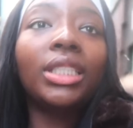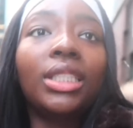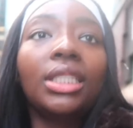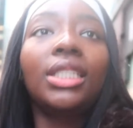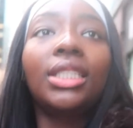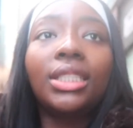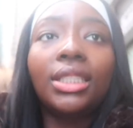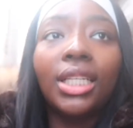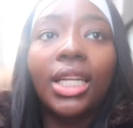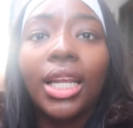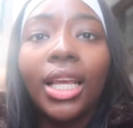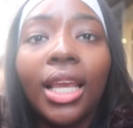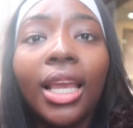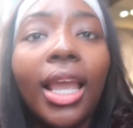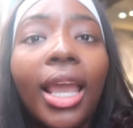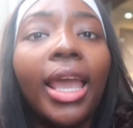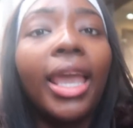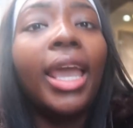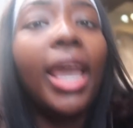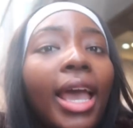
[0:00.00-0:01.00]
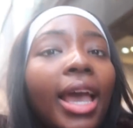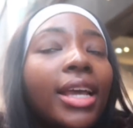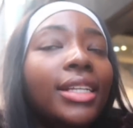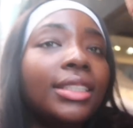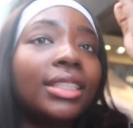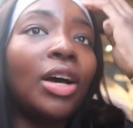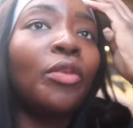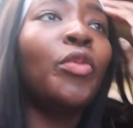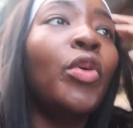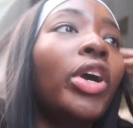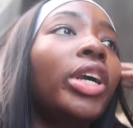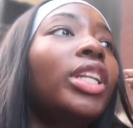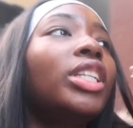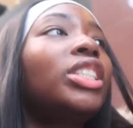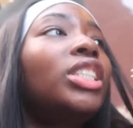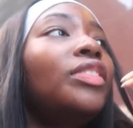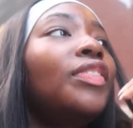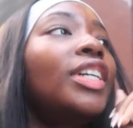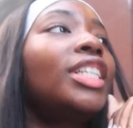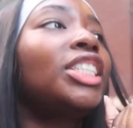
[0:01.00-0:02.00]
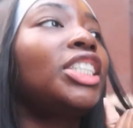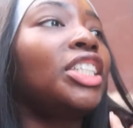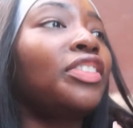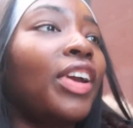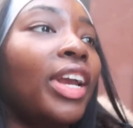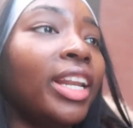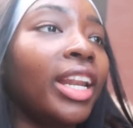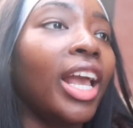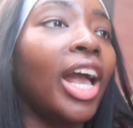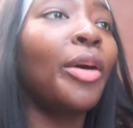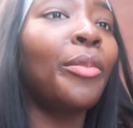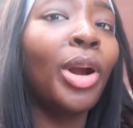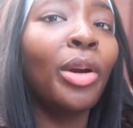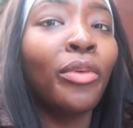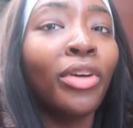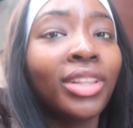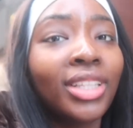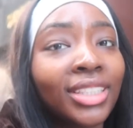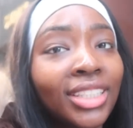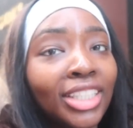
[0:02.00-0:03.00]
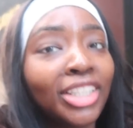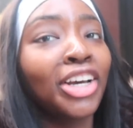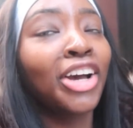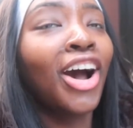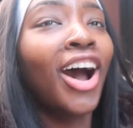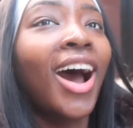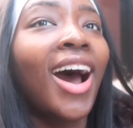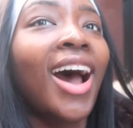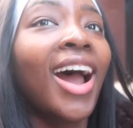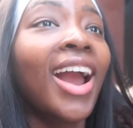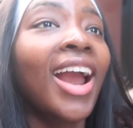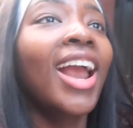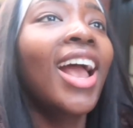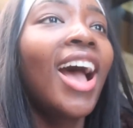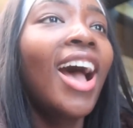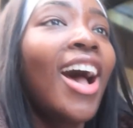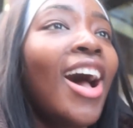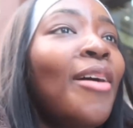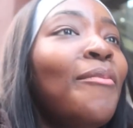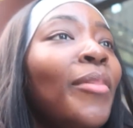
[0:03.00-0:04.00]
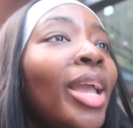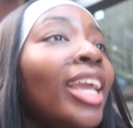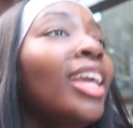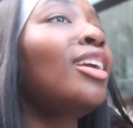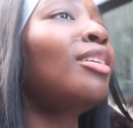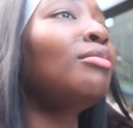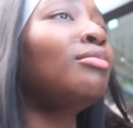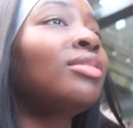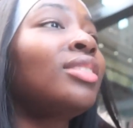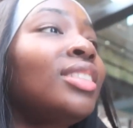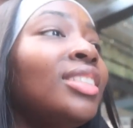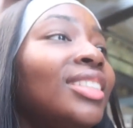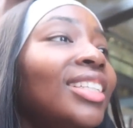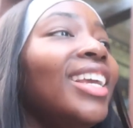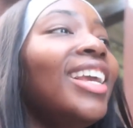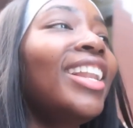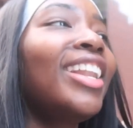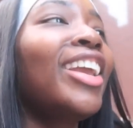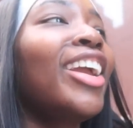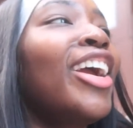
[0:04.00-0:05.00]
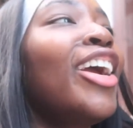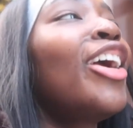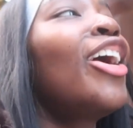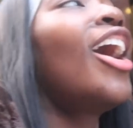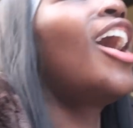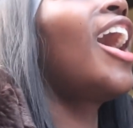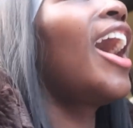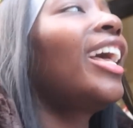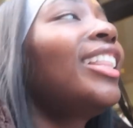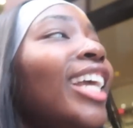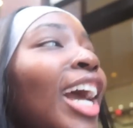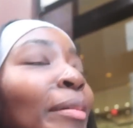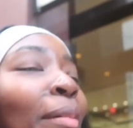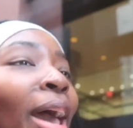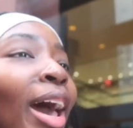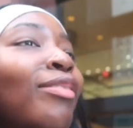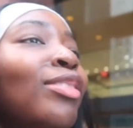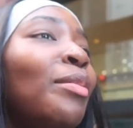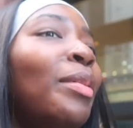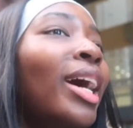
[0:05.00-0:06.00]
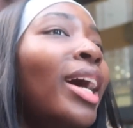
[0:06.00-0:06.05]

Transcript: it to the city and I'm walking to Givenchy right now. My brother's in the car. Make him sitting here. I think I might have to